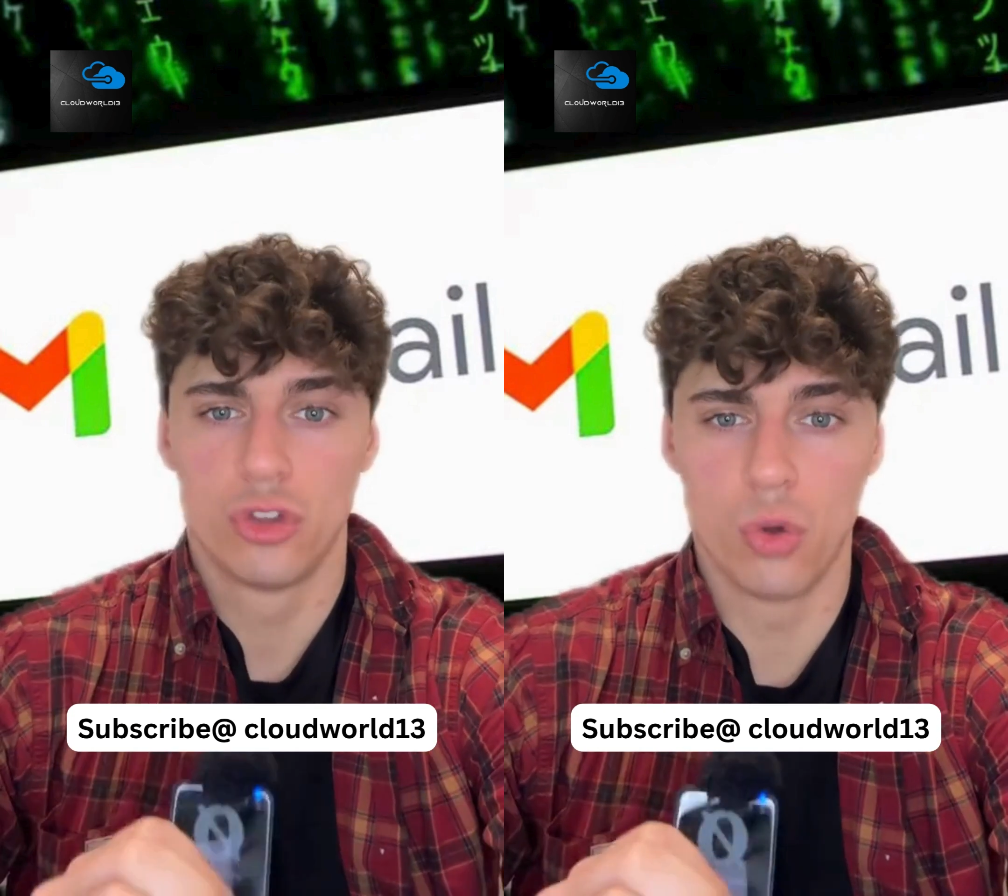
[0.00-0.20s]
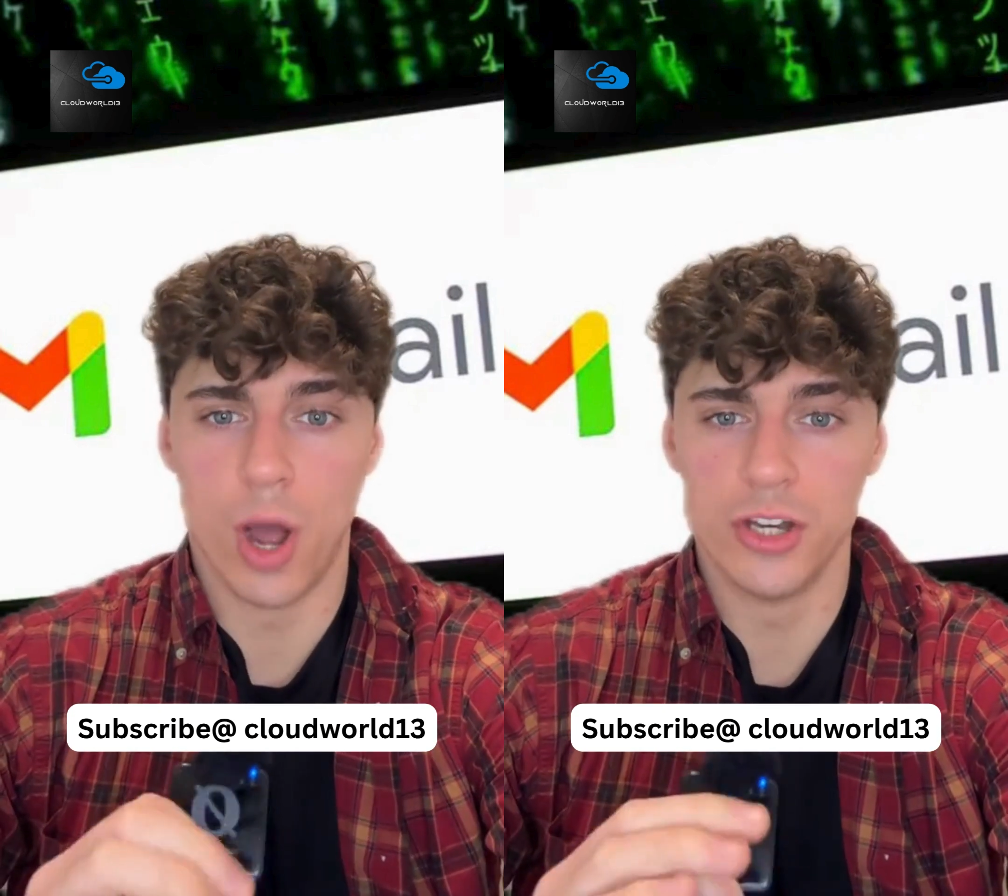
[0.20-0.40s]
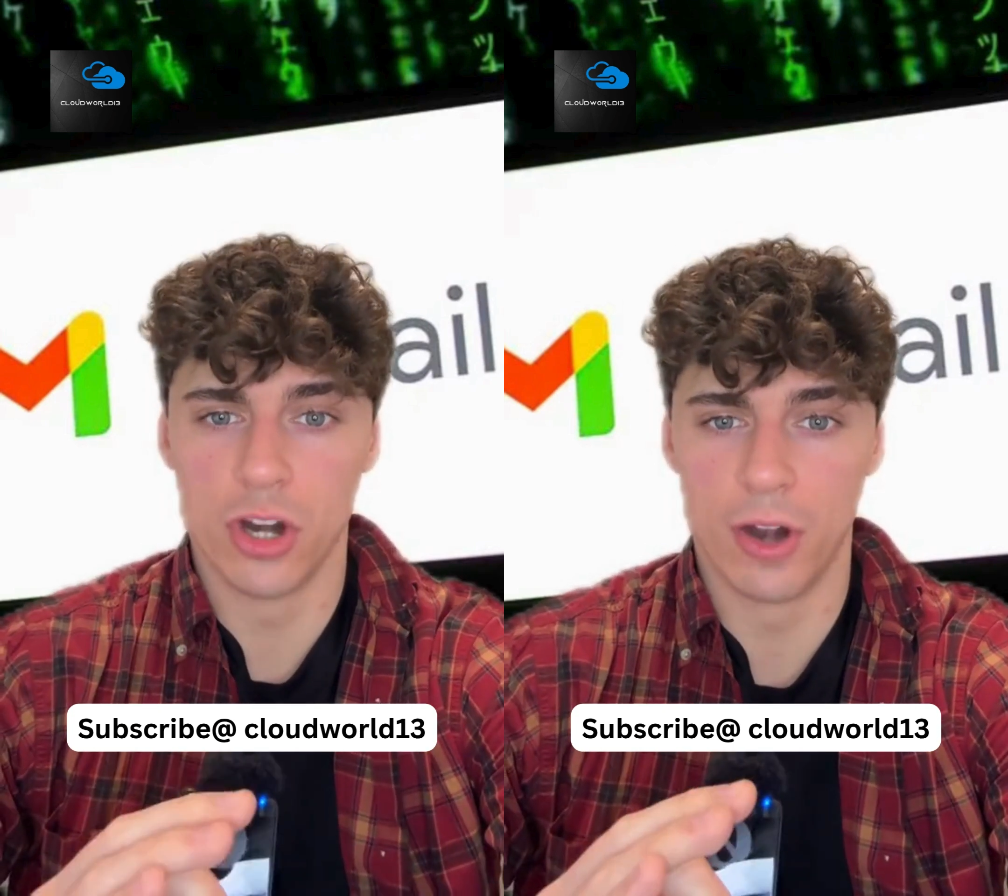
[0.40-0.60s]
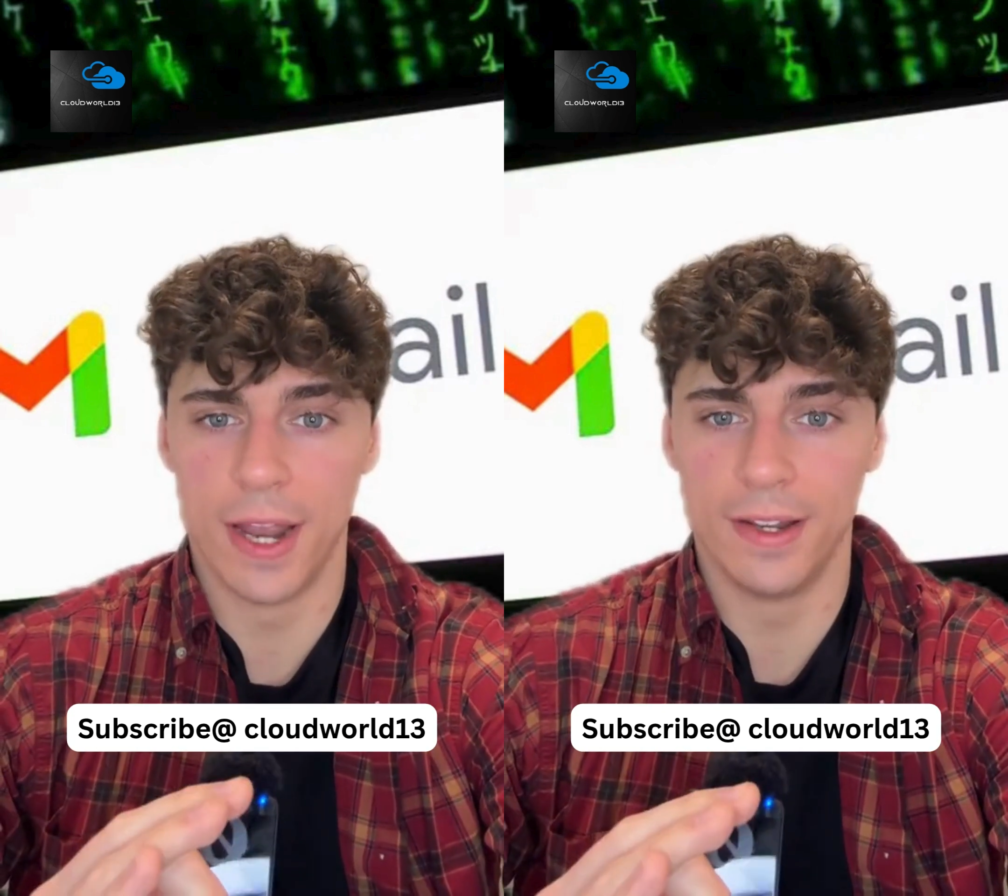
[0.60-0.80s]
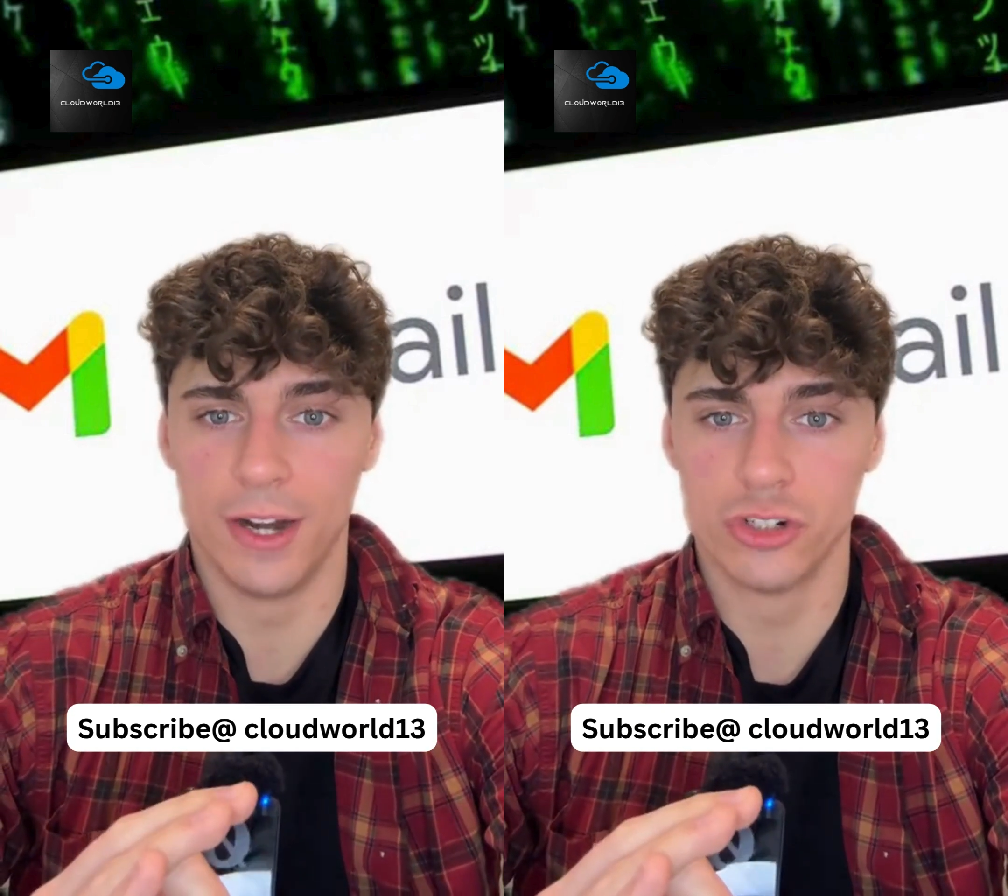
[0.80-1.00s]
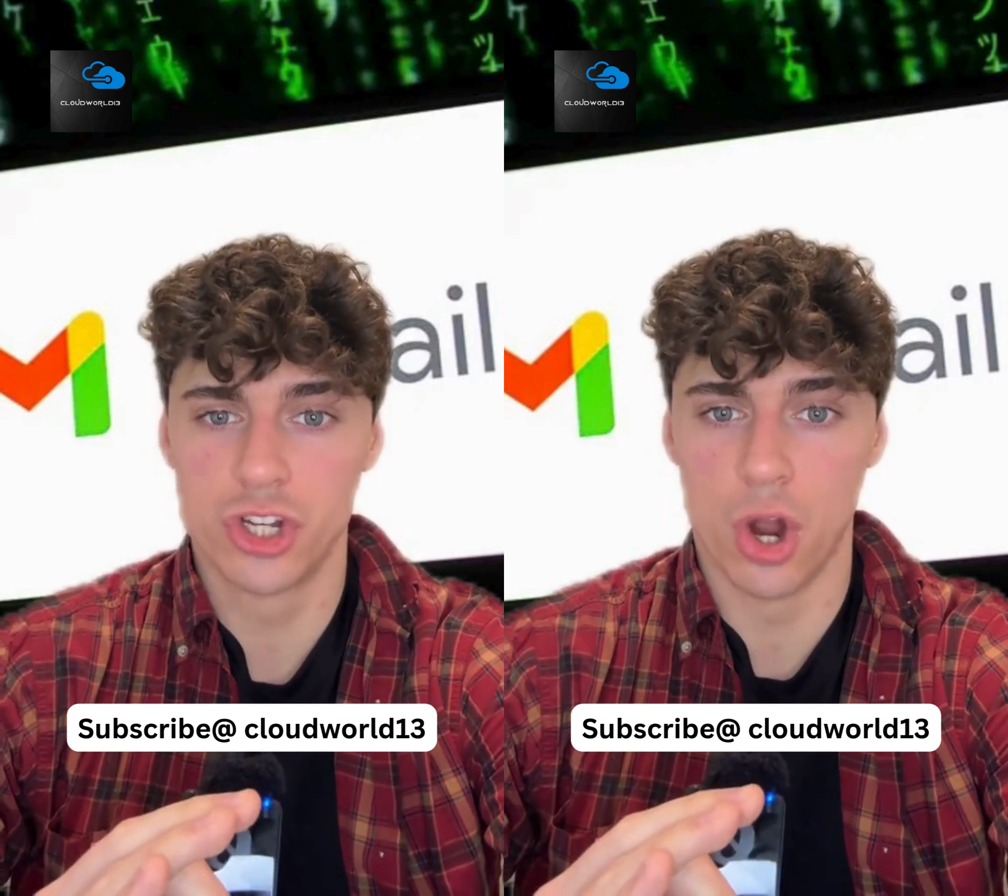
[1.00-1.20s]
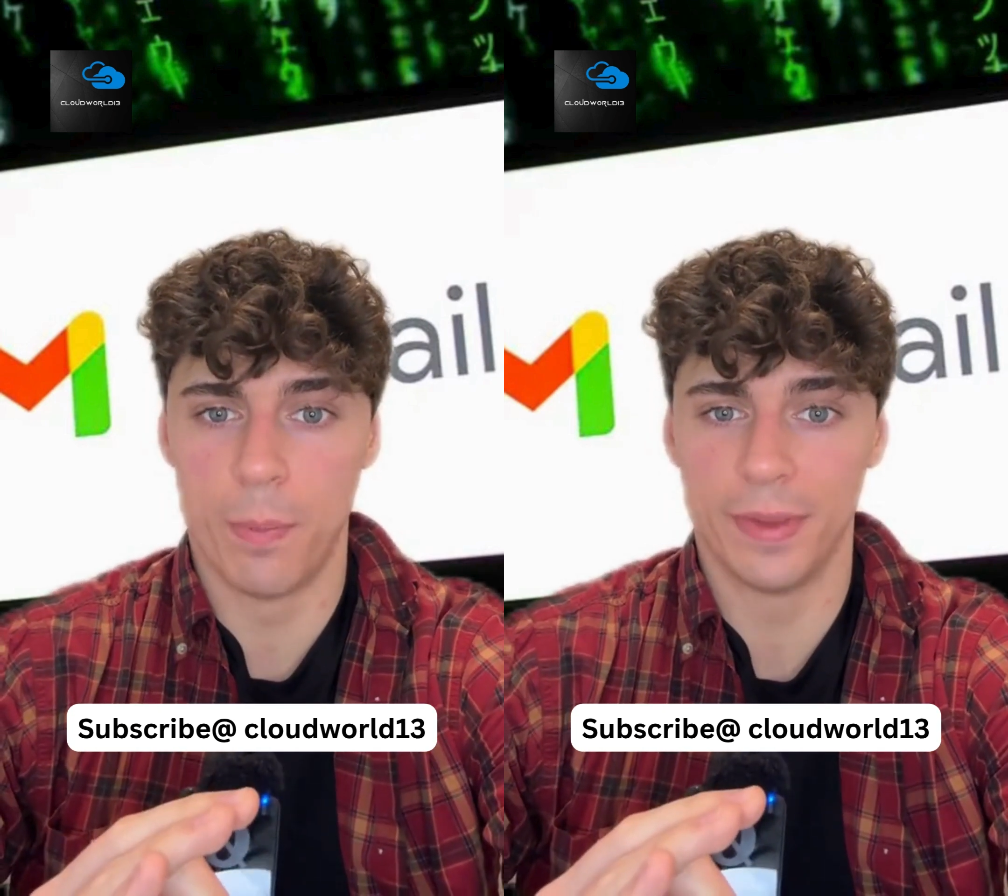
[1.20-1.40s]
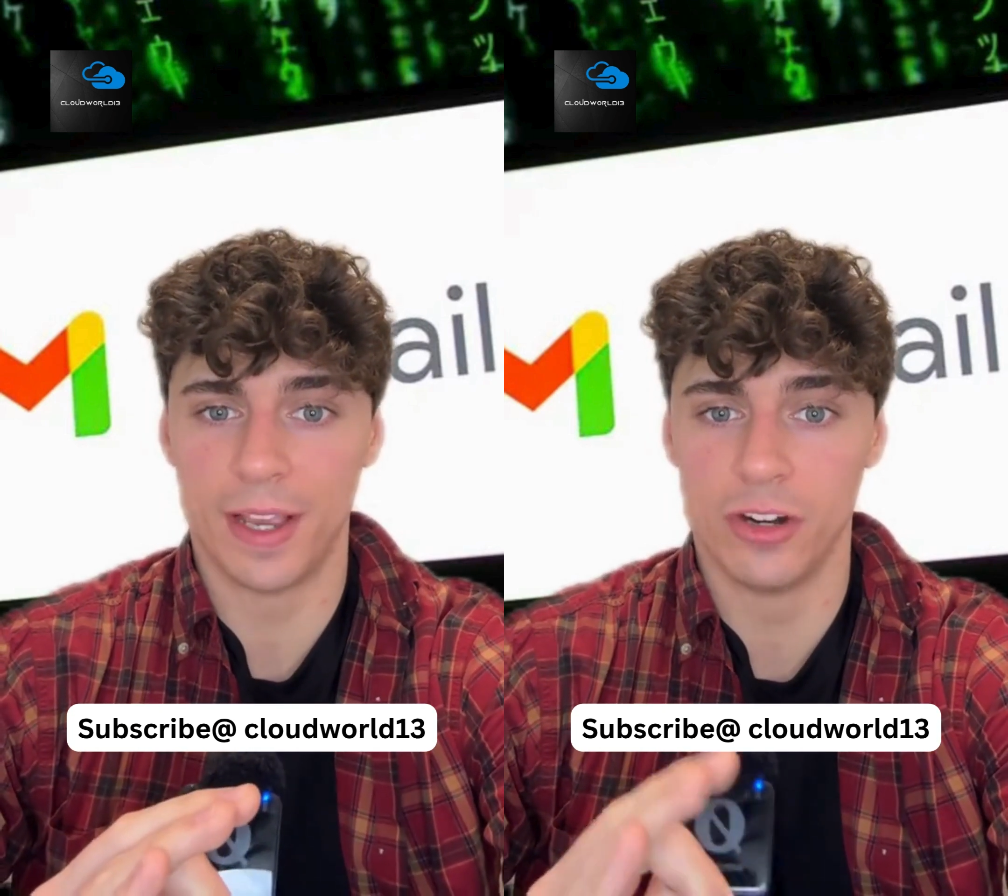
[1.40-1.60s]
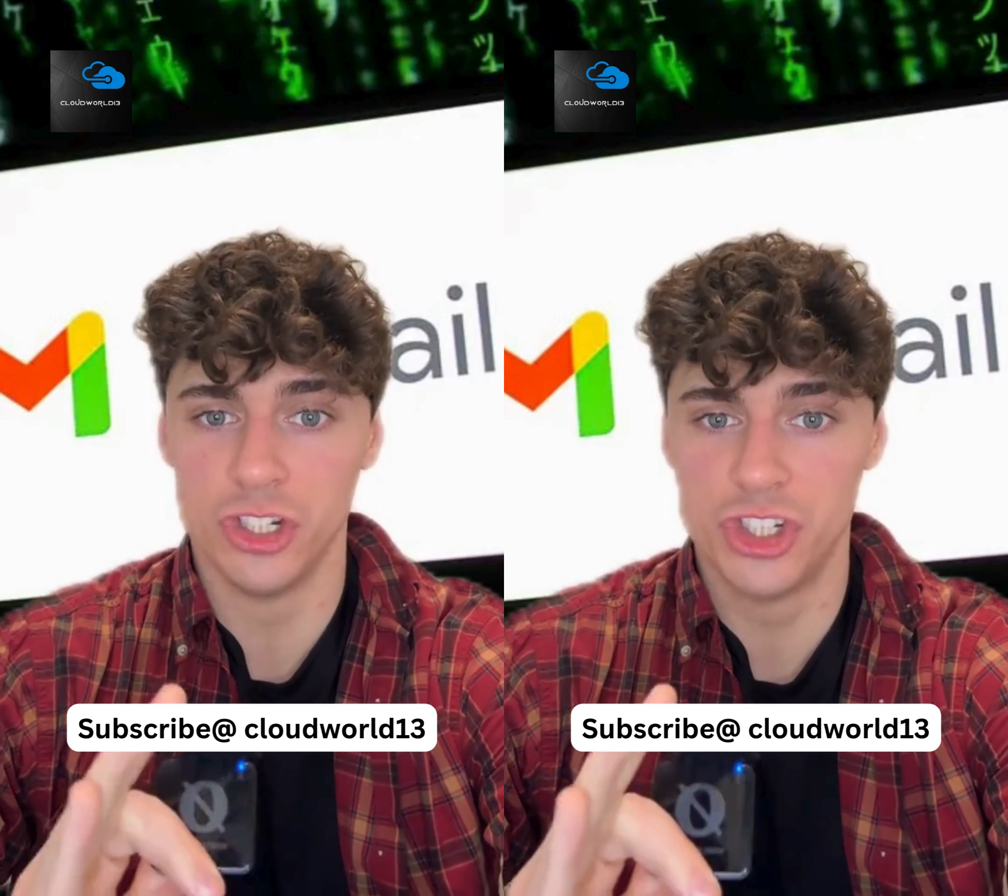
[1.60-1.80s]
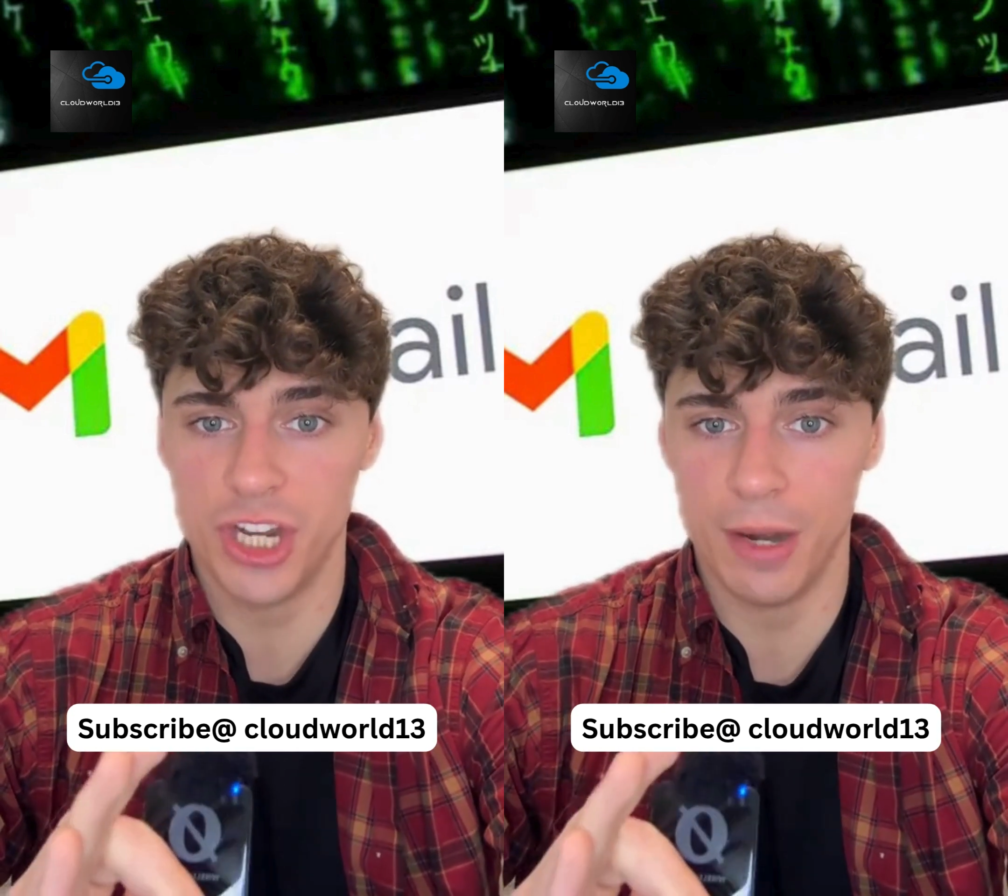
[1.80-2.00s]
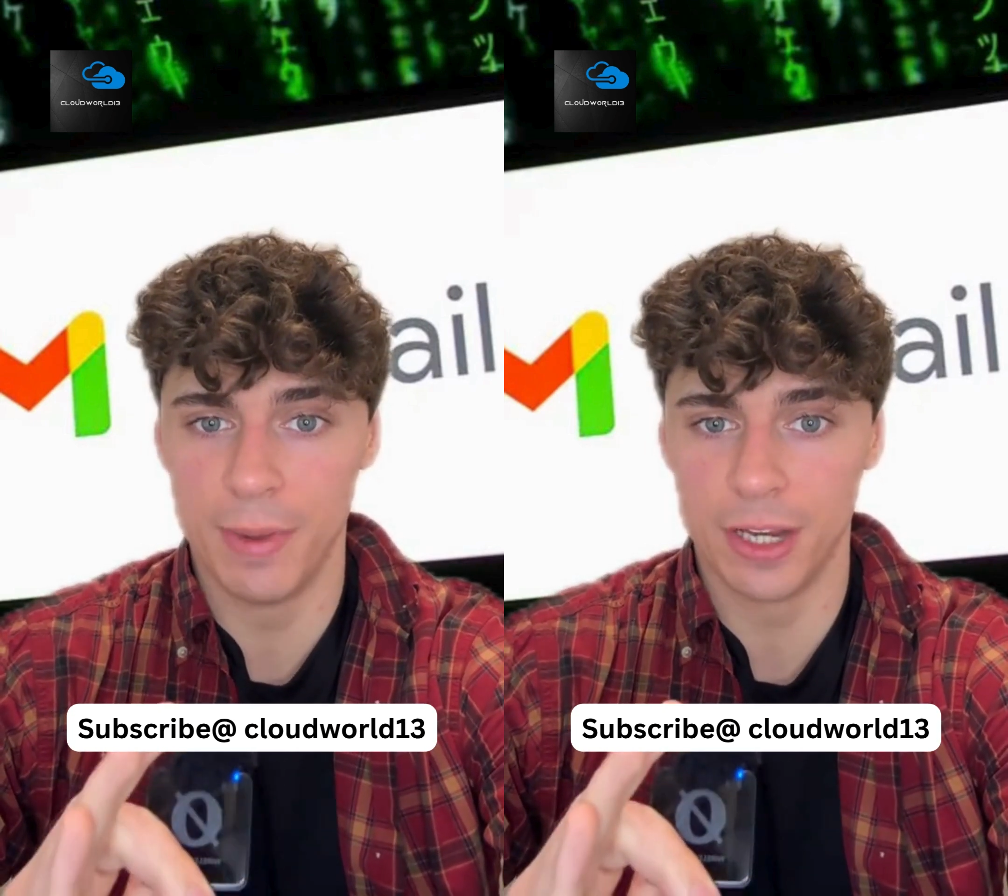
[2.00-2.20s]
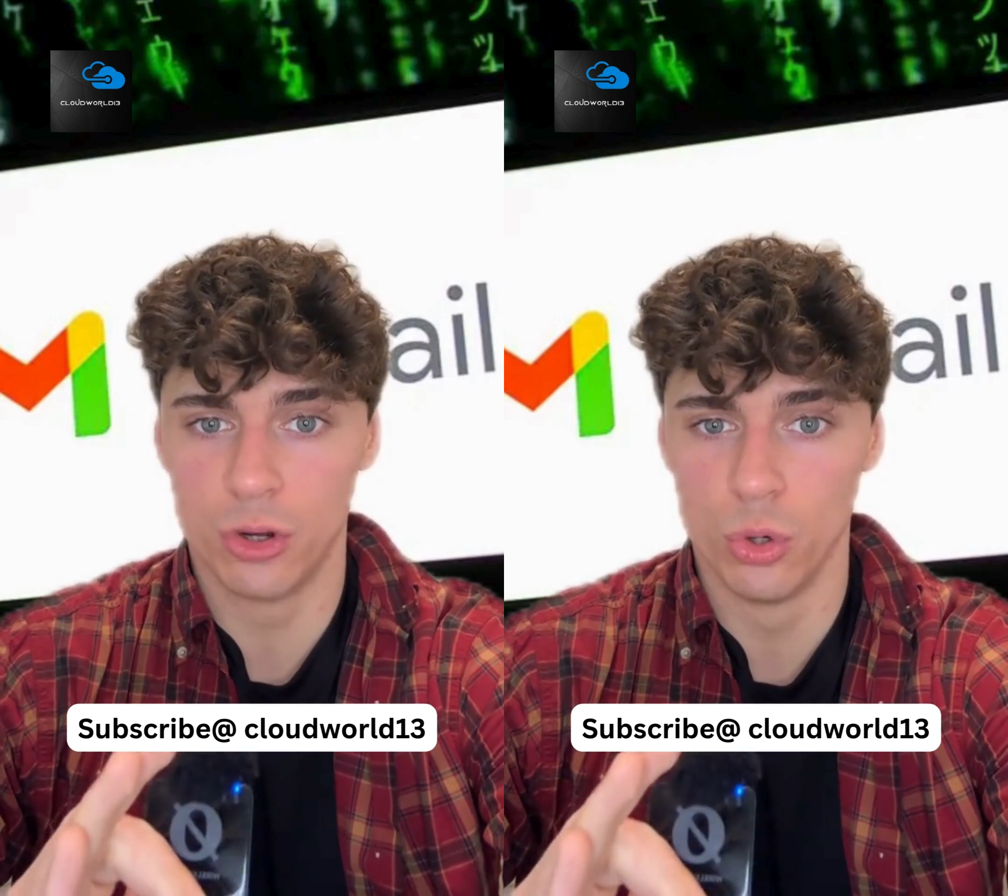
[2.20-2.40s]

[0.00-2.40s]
So on your end, it'll show up as a legitimate